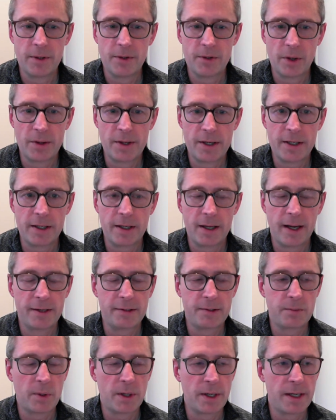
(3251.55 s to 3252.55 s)
So I think
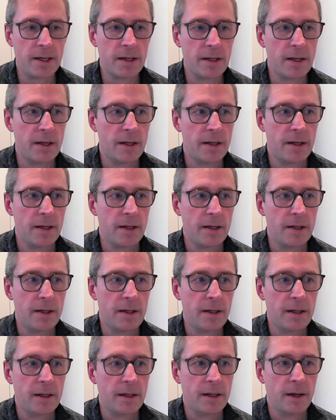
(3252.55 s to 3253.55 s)
as
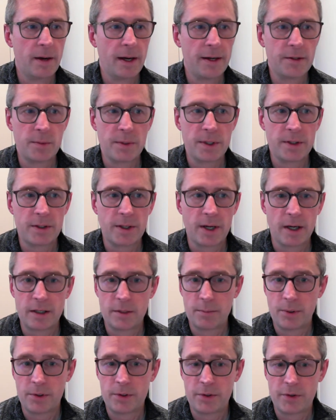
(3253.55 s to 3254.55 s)
we start to
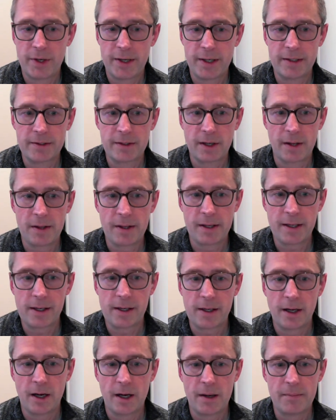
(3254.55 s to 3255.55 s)
push things, I
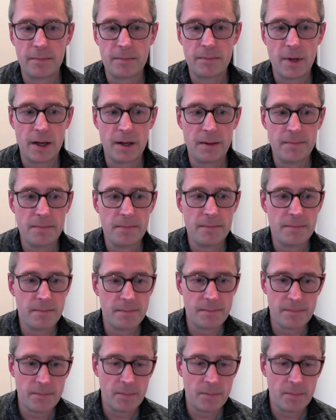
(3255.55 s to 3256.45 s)
think I'm